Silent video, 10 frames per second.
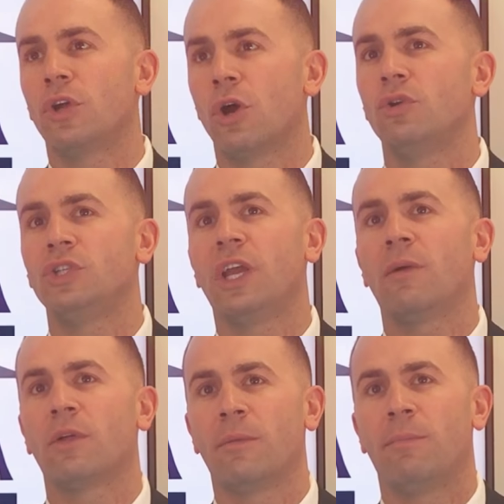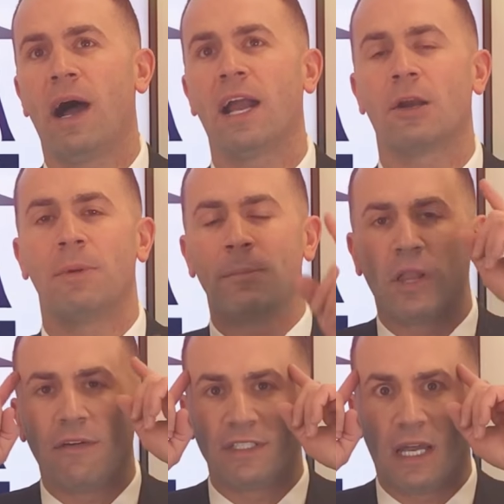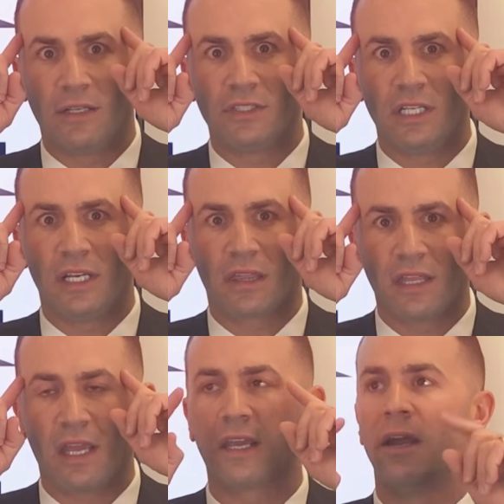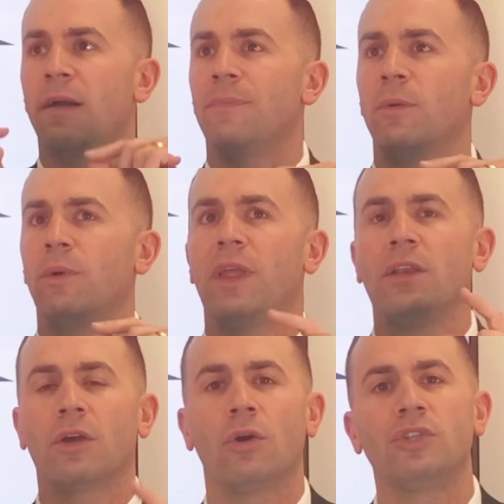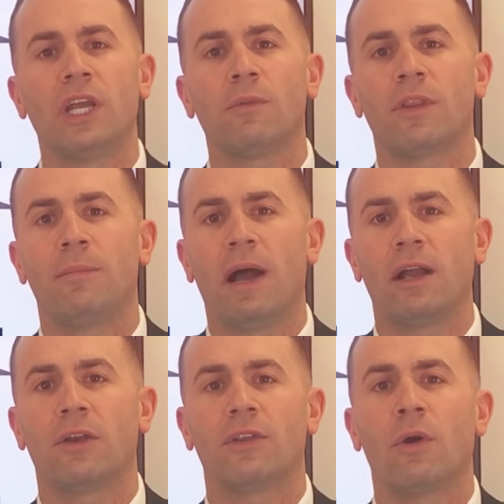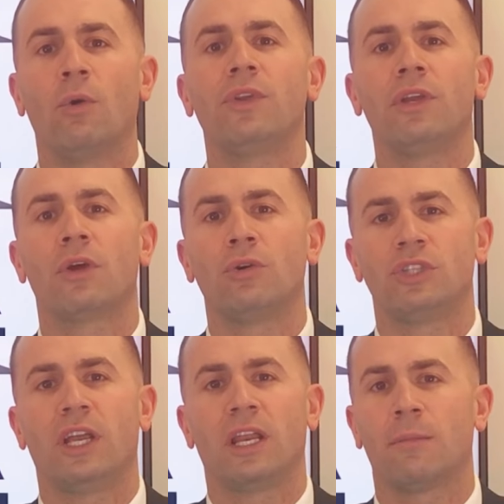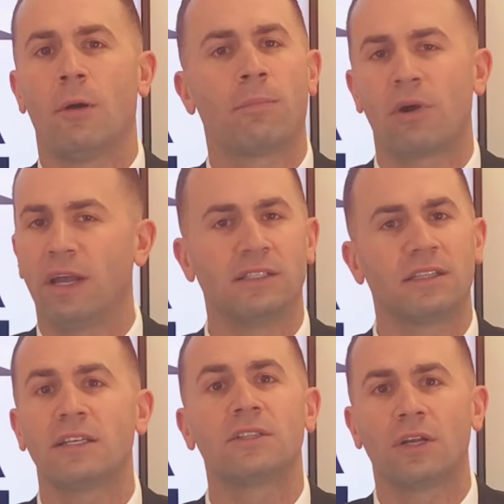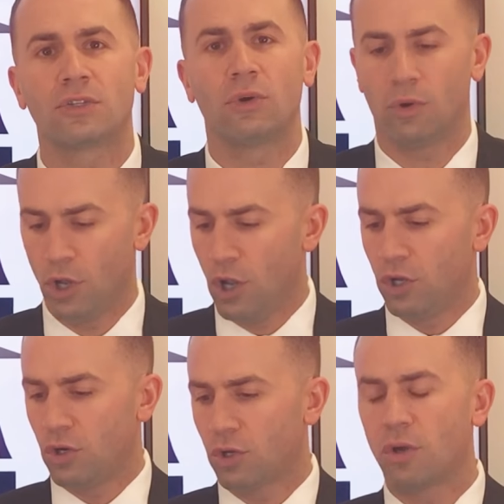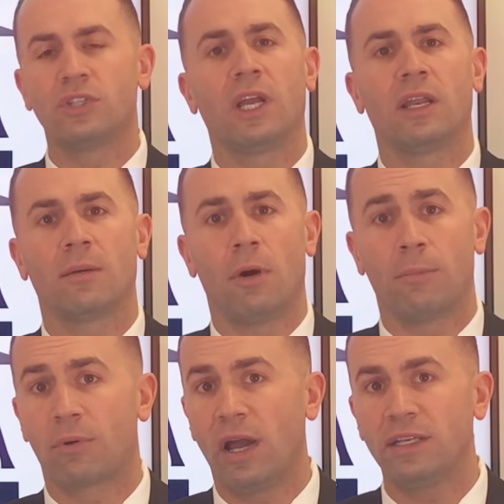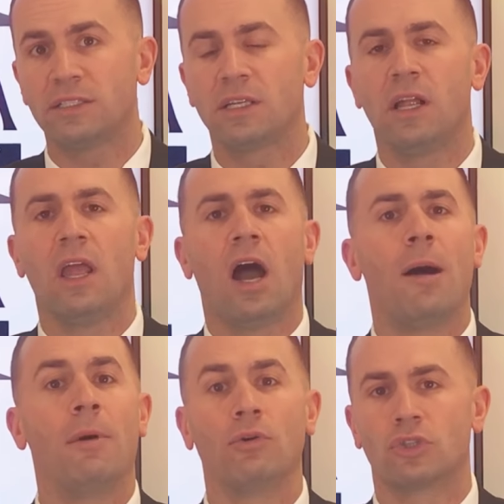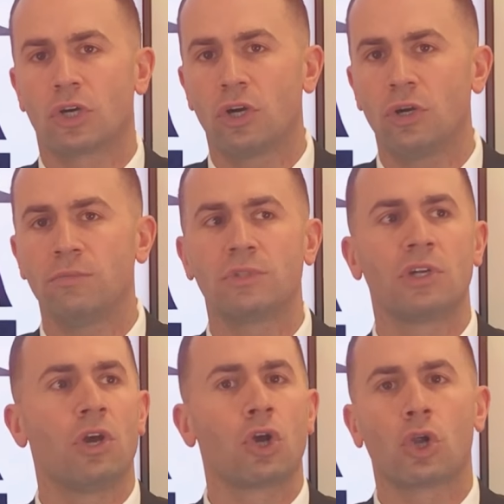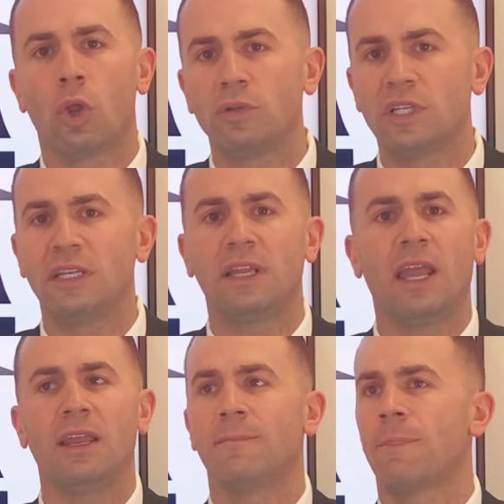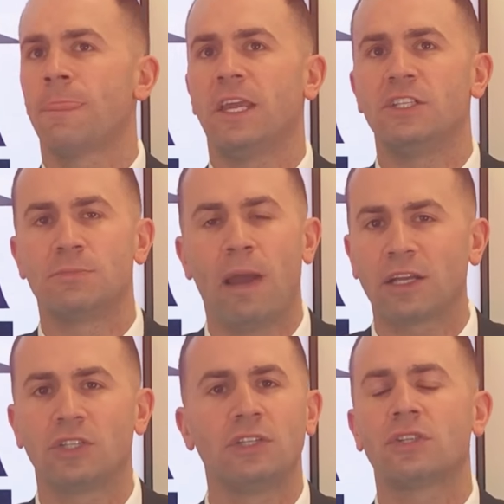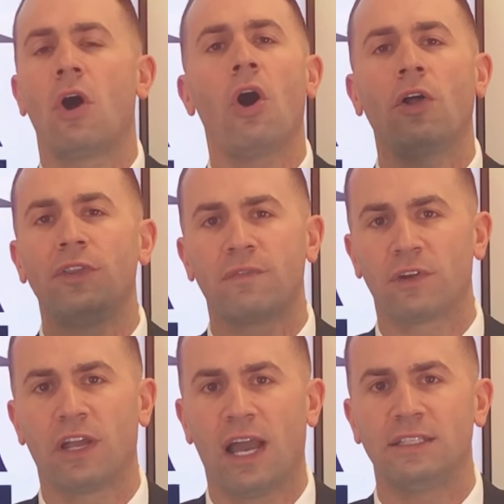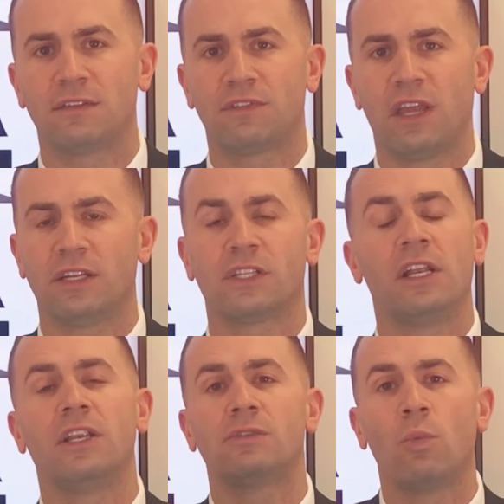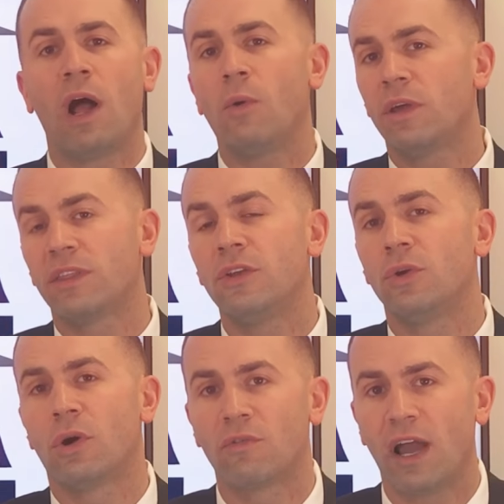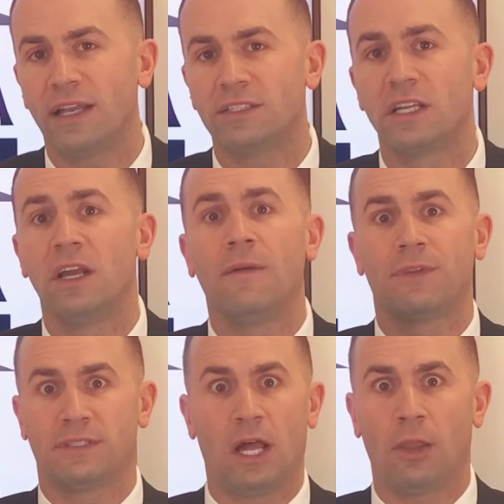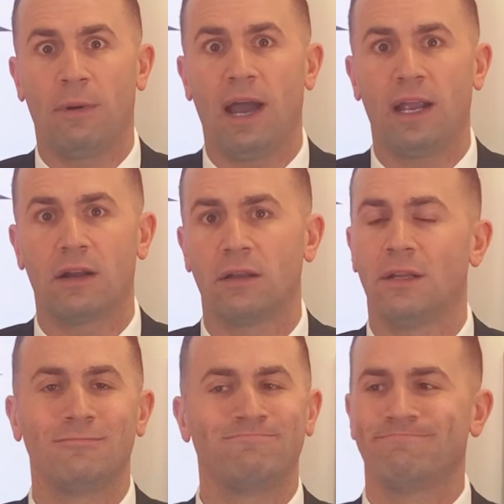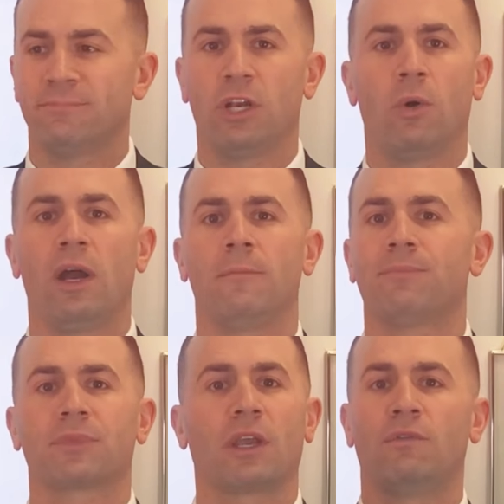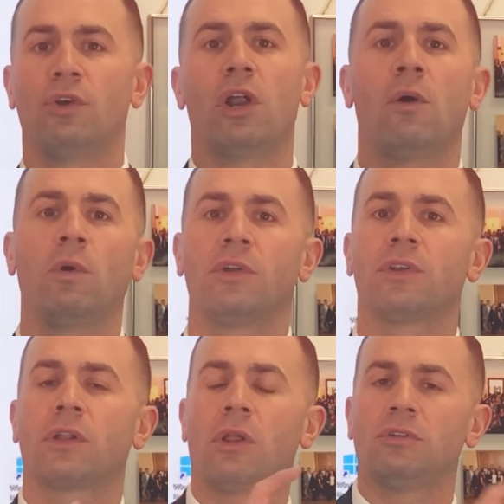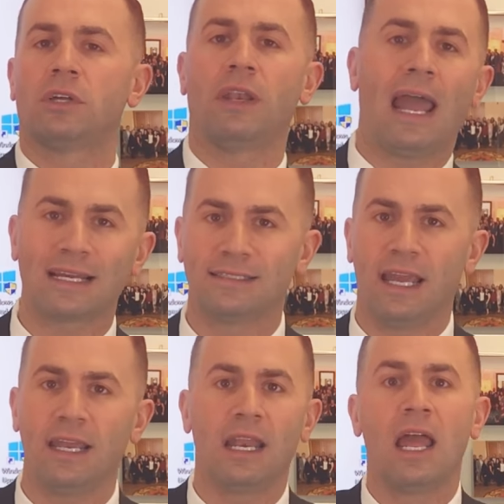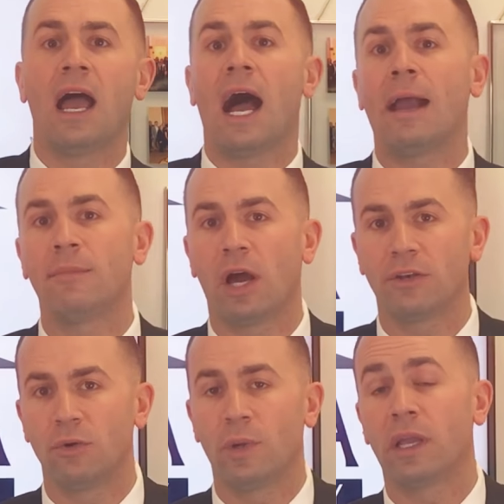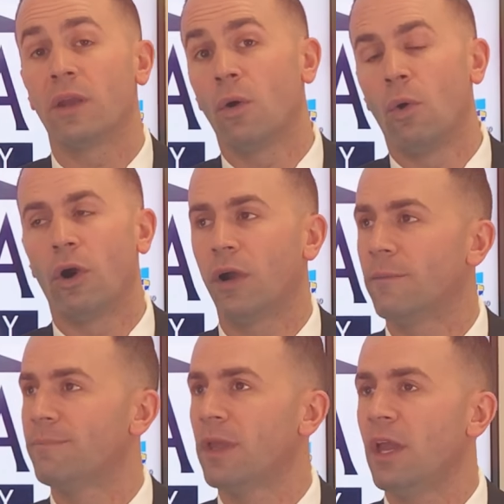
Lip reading: negotiate with a buyer, people have a tendency to think that when they negotiate with a buyer, they're only negotiating about price. That's not true. You're negotiating about price, about terms, closing date, inspections, all different kinds of things. And it is well within your rights to tell a buyer, you know what? If you're not willing to close on X date, I'm not doing it. Or